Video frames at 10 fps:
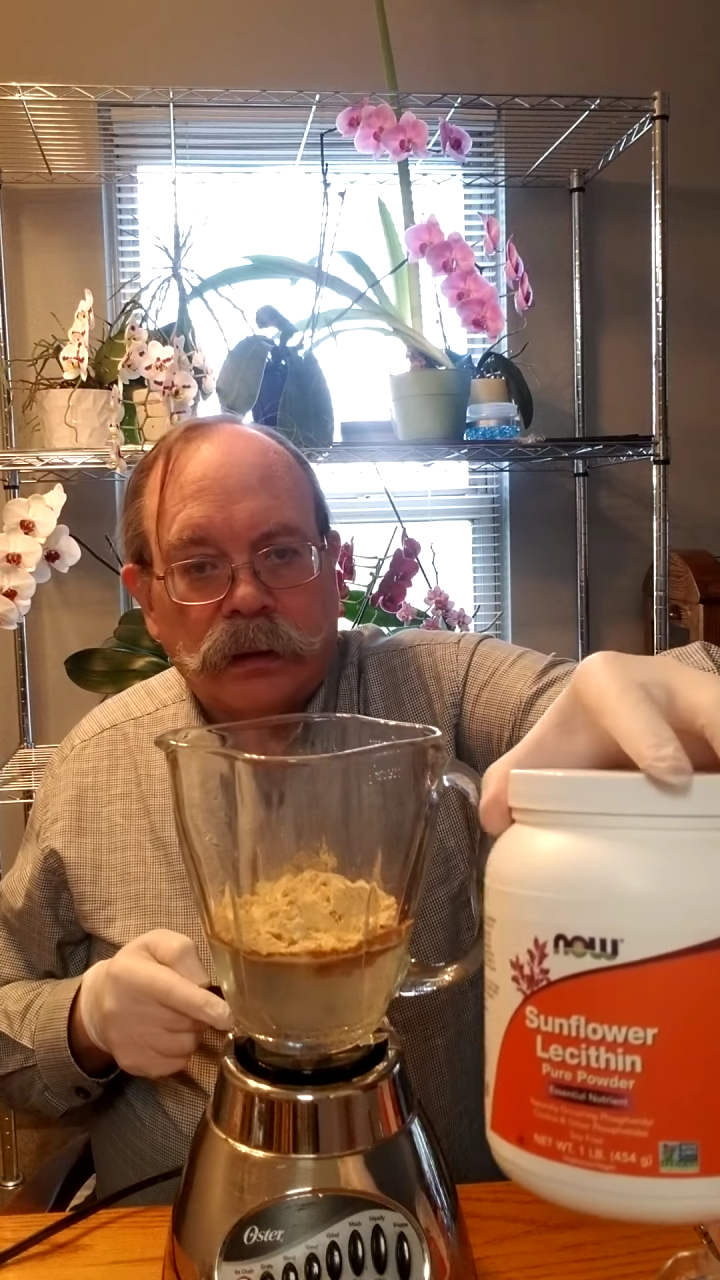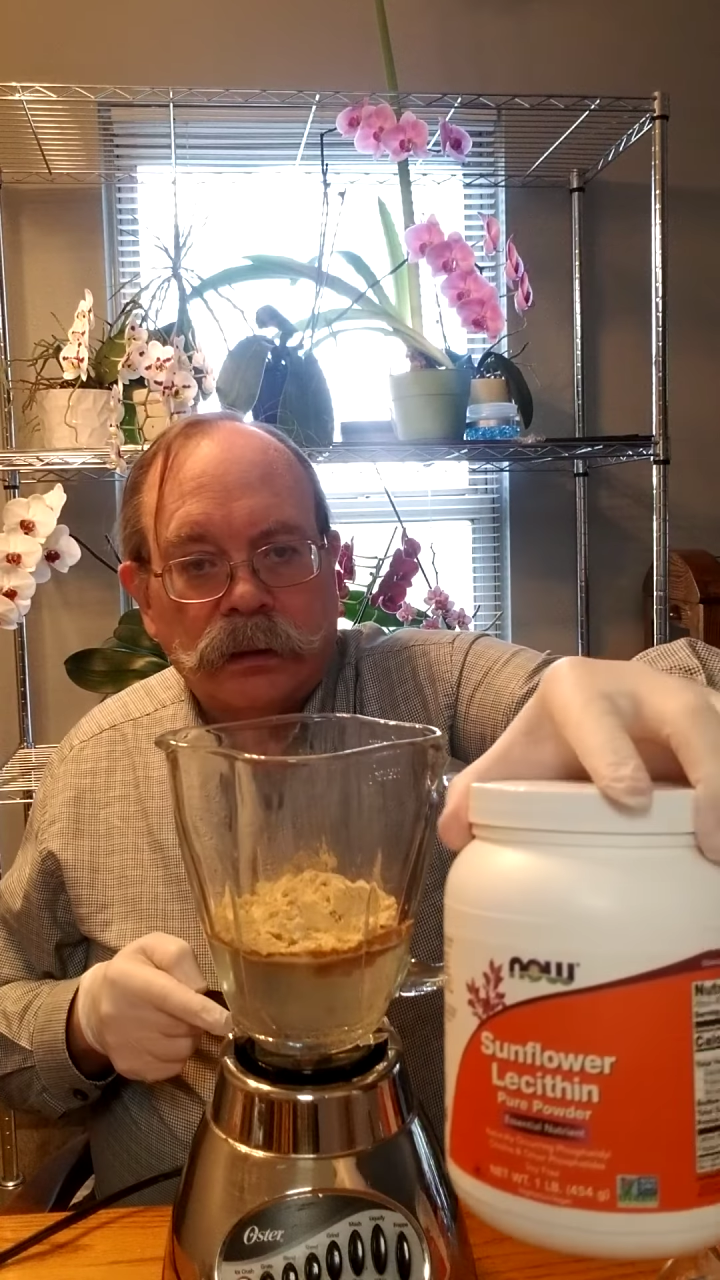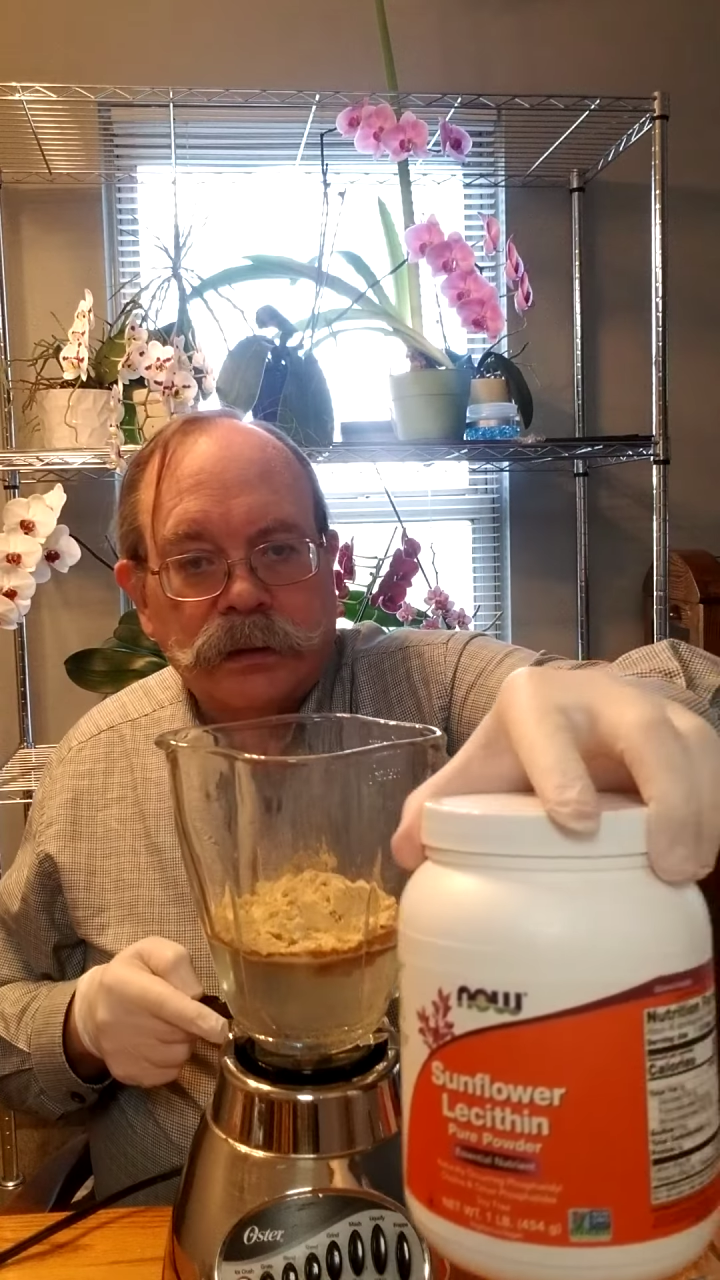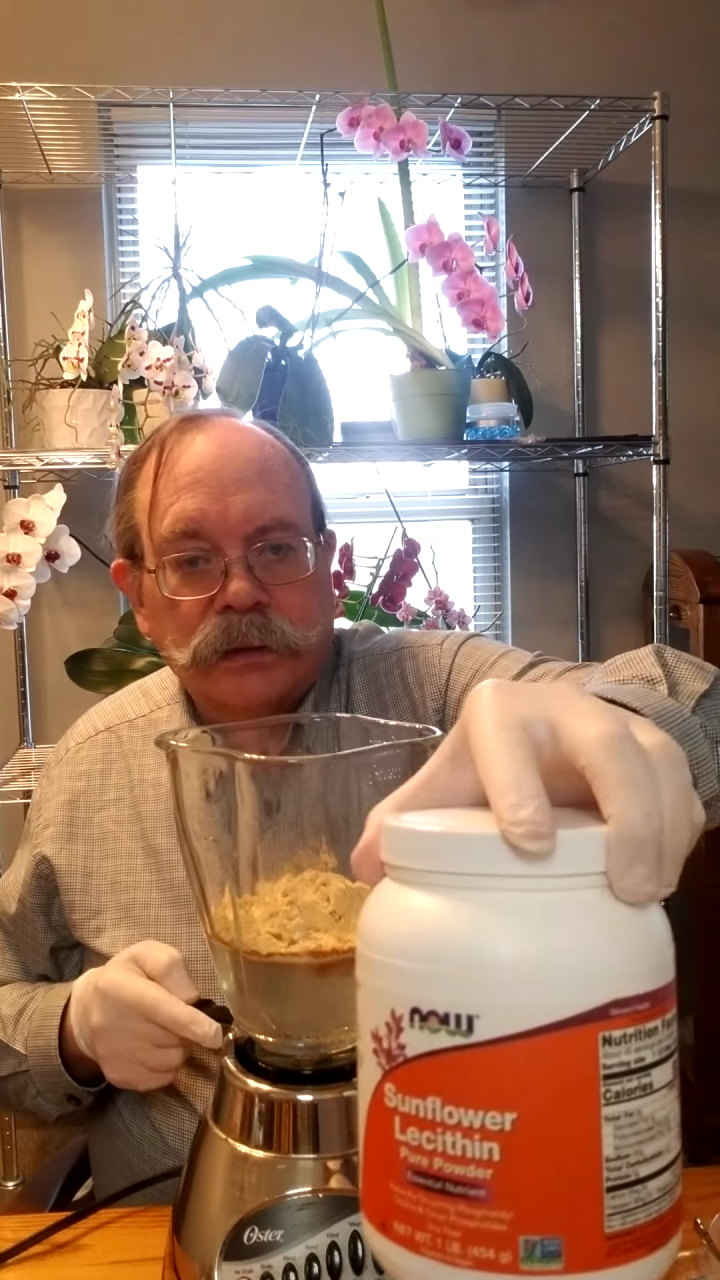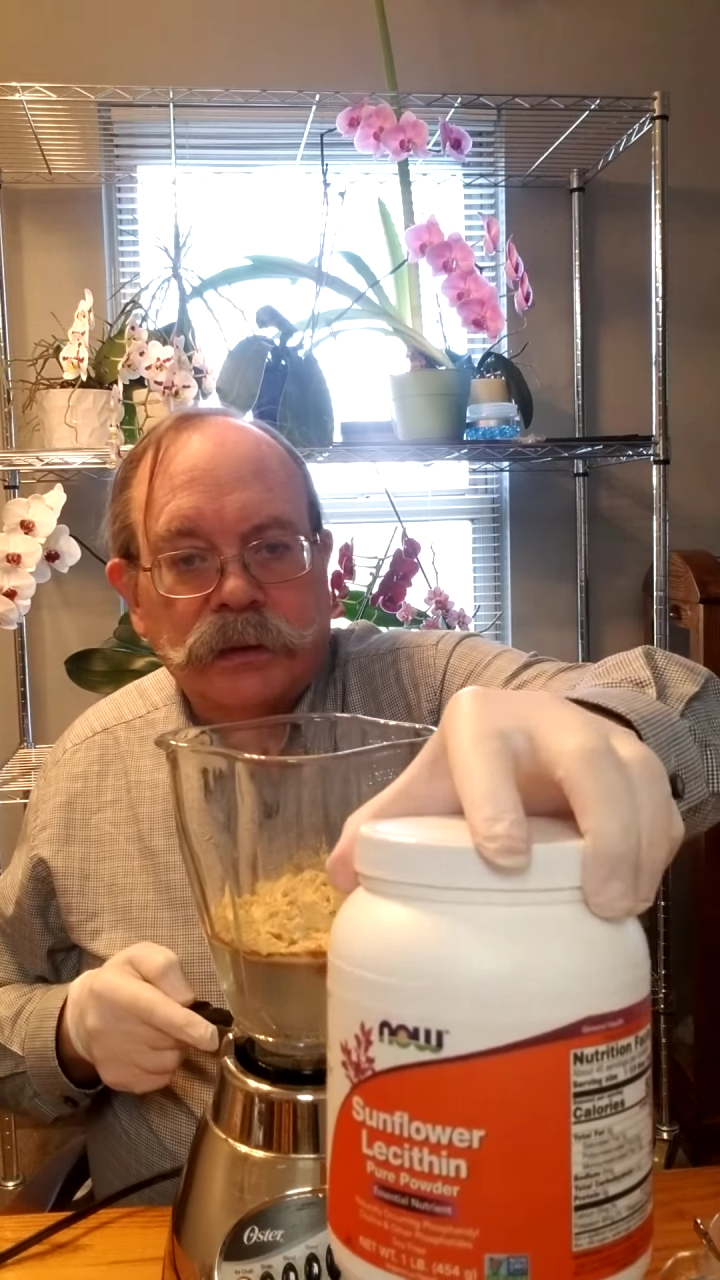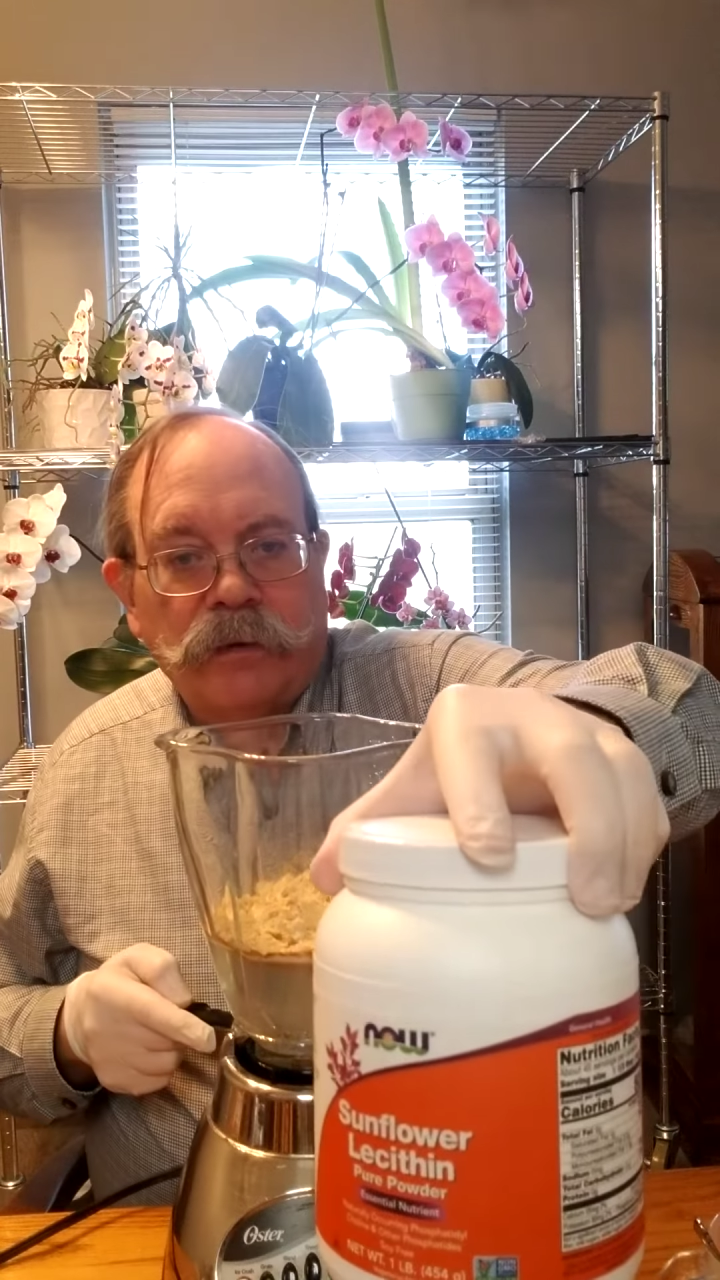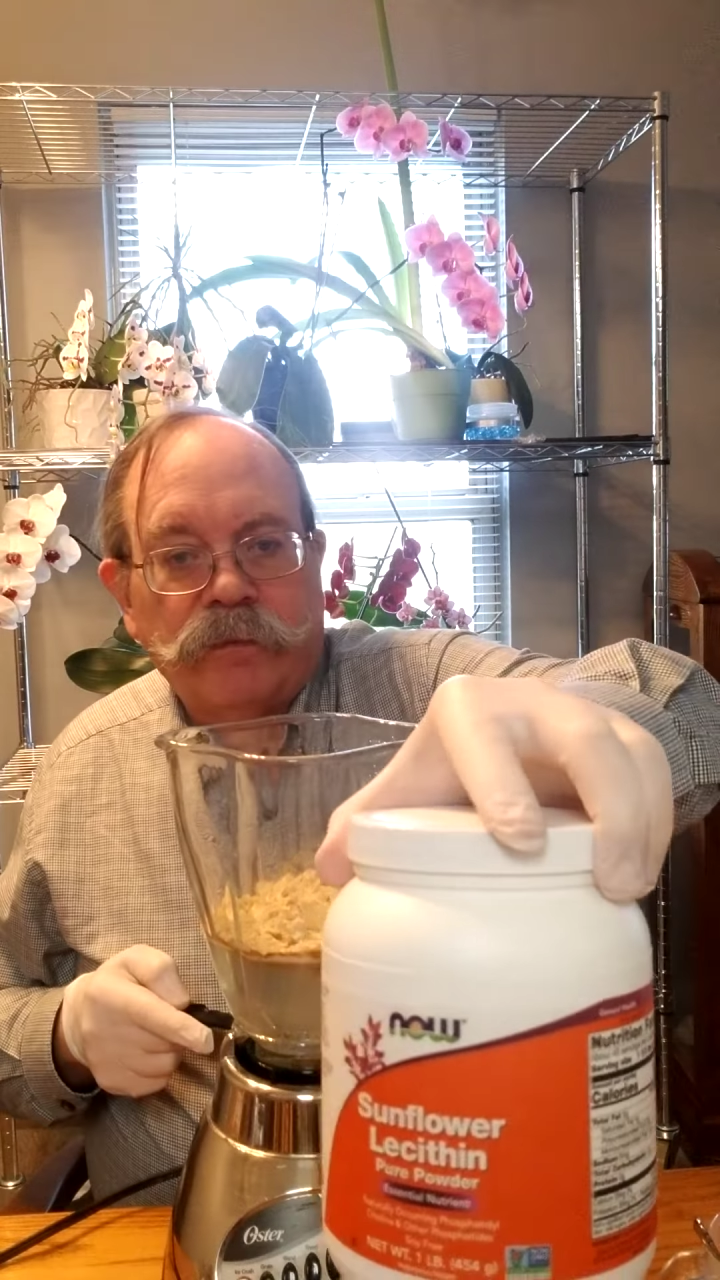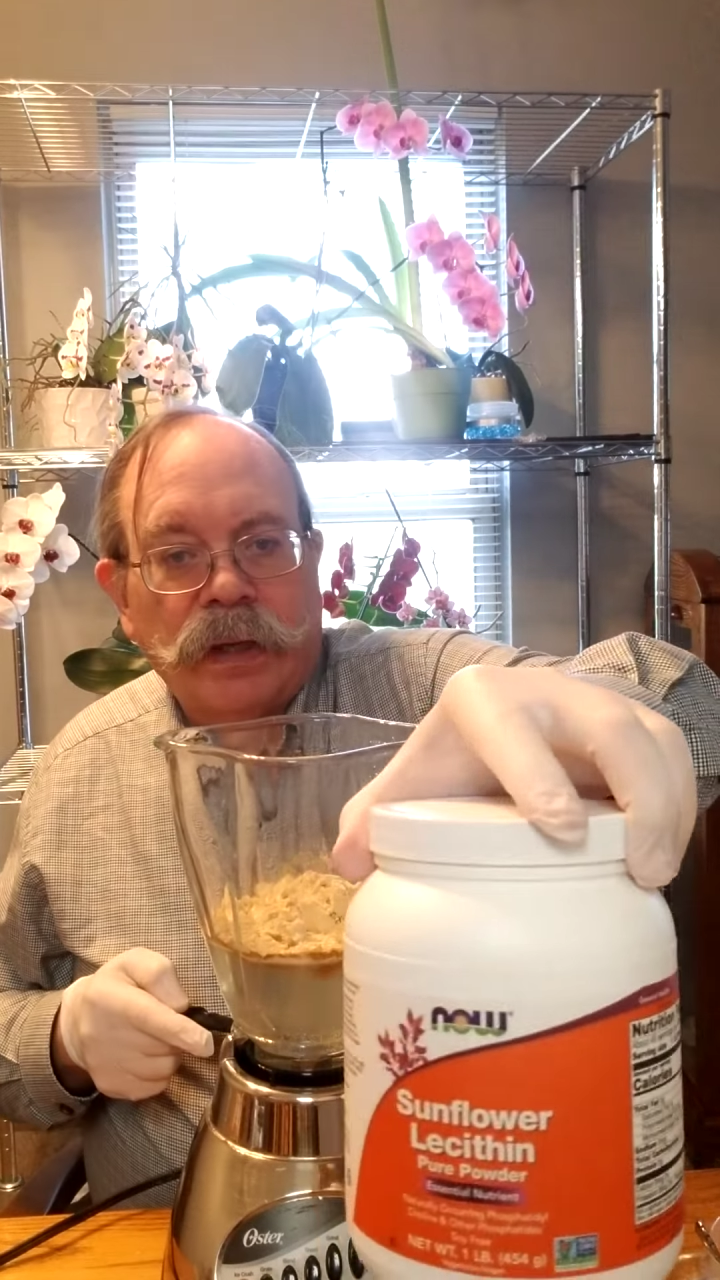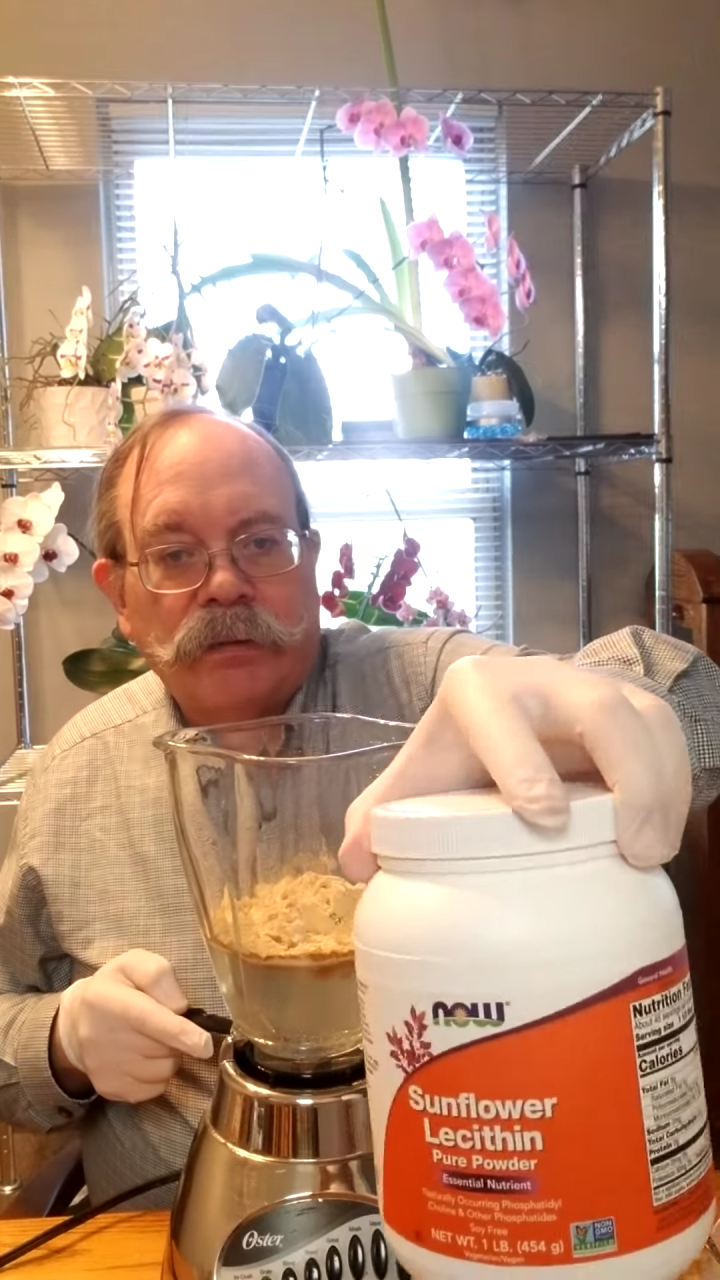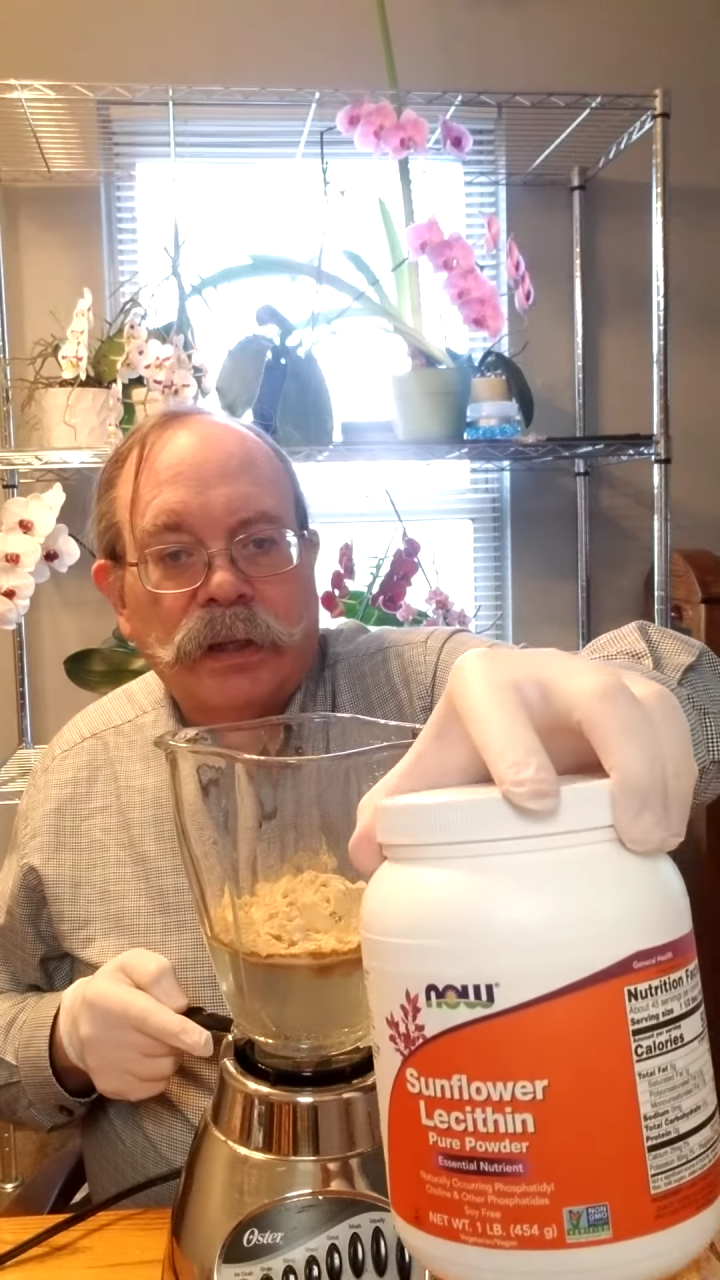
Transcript: sunflower